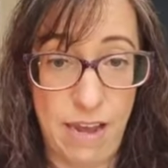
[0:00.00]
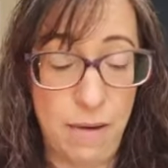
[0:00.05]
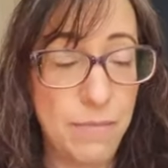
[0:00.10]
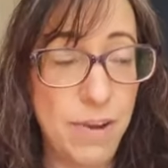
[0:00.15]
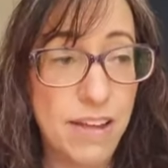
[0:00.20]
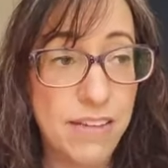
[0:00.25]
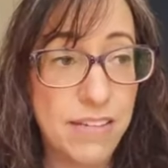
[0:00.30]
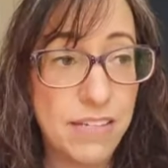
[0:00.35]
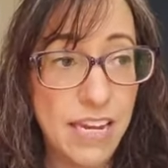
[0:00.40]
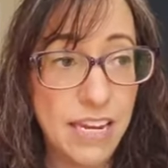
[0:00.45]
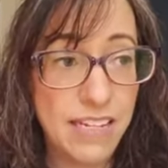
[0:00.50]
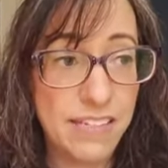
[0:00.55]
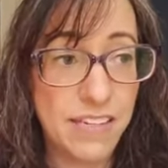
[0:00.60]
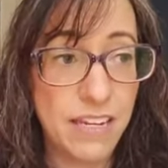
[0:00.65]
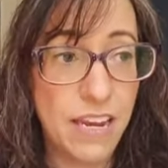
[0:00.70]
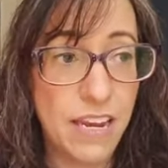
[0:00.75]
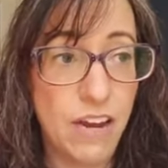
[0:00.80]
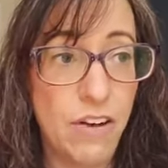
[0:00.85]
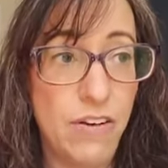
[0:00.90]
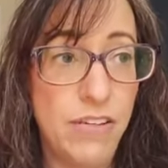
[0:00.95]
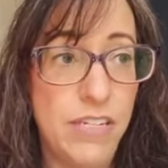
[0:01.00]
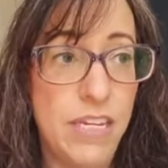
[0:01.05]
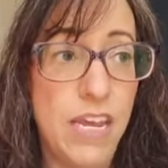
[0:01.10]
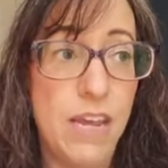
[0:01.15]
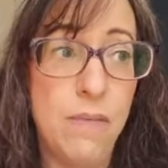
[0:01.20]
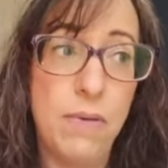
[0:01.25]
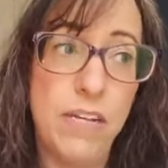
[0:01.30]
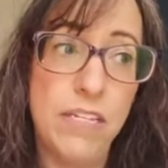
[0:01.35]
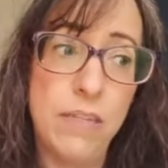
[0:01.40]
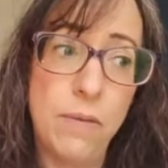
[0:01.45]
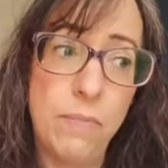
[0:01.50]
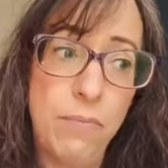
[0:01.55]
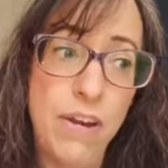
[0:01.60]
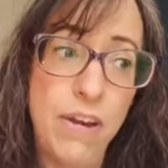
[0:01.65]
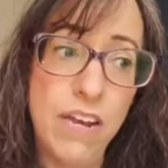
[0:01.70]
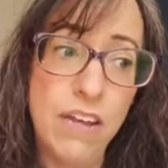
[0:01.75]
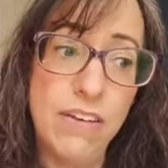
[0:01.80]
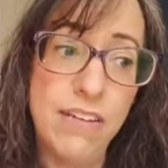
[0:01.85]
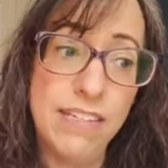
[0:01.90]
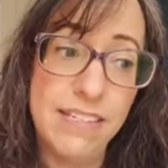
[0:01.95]
I'm not saying it's a guarantee, but it's a
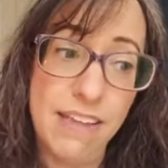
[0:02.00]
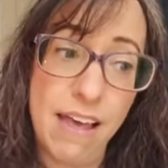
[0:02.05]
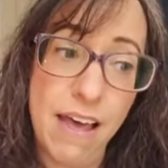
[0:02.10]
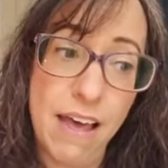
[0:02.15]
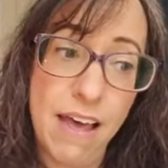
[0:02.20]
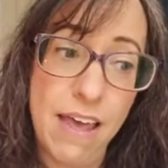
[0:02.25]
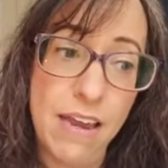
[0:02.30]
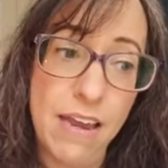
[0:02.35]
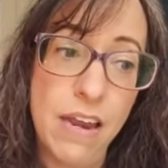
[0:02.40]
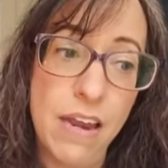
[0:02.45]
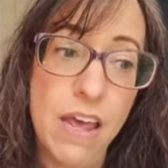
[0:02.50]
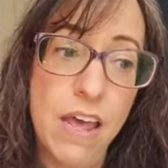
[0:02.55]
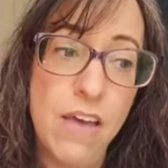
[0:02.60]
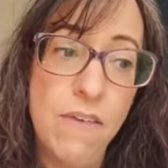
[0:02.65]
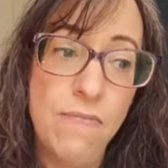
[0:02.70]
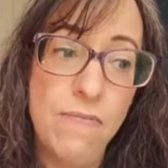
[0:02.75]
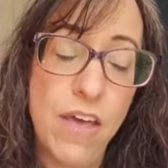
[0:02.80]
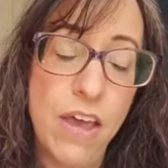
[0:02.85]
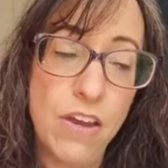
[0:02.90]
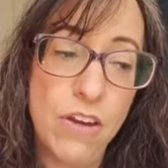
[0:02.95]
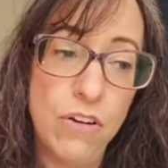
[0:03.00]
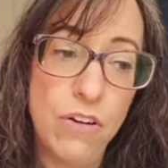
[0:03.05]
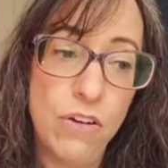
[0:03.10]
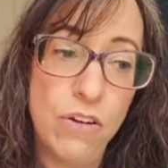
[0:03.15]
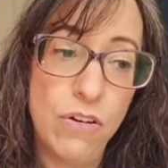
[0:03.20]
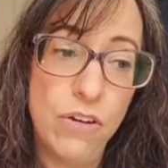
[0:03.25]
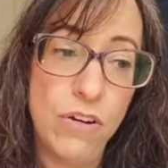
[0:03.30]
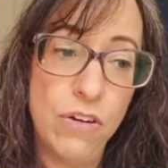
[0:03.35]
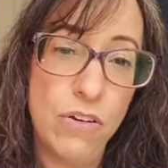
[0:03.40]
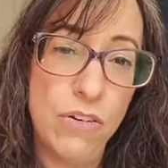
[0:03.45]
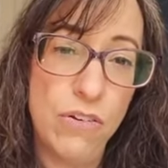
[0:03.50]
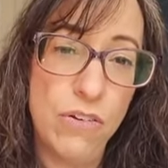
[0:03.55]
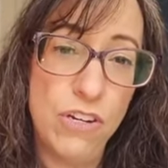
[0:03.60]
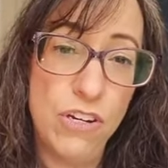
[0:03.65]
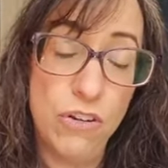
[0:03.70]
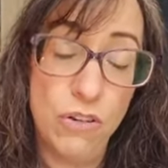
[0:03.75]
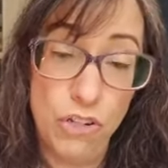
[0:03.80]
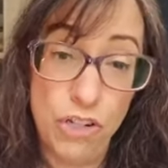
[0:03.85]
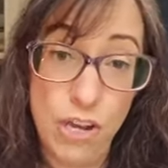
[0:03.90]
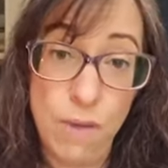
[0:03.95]
pretty good sign that you're you're
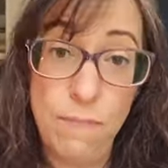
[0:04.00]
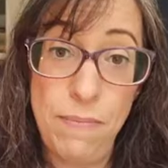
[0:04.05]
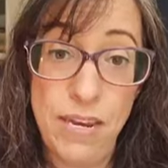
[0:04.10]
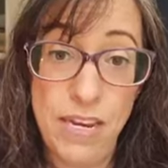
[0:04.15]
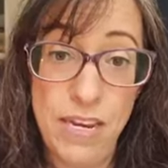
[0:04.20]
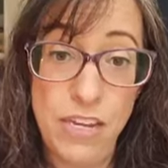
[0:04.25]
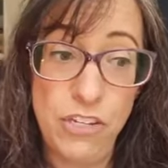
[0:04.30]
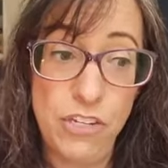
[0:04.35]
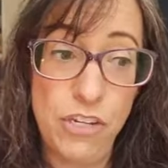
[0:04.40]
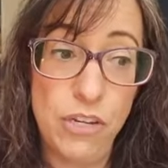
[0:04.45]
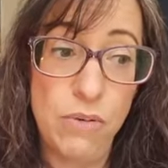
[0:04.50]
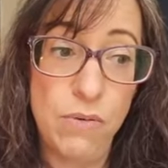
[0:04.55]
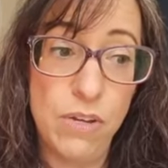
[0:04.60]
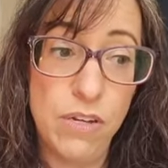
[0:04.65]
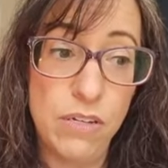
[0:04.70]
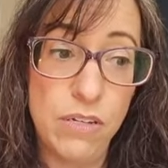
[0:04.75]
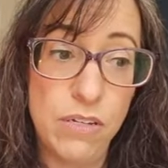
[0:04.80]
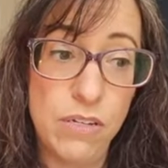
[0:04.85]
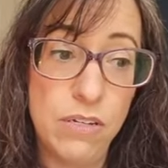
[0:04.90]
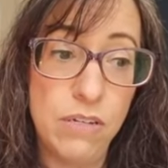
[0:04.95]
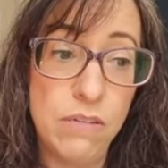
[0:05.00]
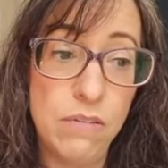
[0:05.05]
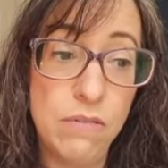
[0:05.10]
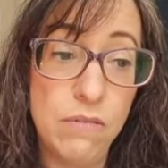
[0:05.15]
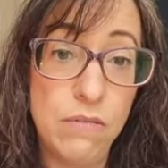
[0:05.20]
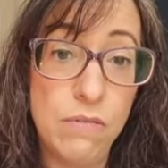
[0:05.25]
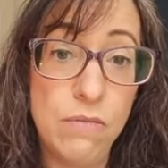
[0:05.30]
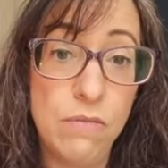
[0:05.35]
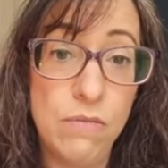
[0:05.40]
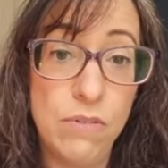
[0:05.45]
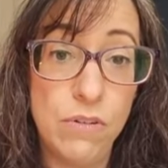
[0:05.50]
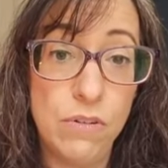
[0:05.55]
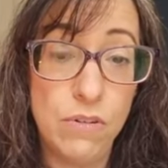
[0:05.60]
you're jumping into it too